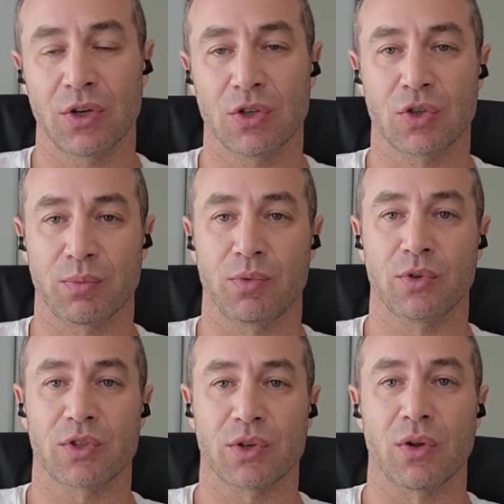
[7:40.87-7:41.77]
to put
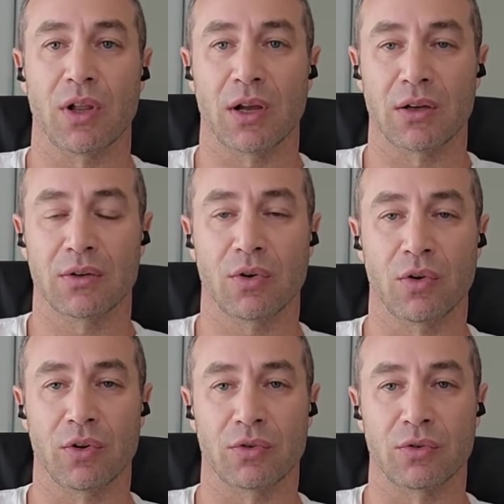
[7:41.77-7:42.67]
solar on
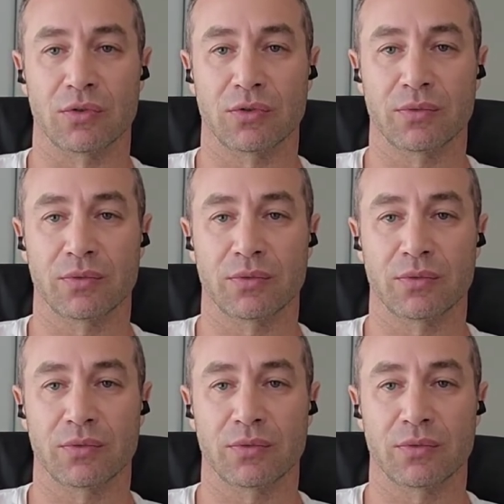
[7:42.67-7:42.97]
a roof?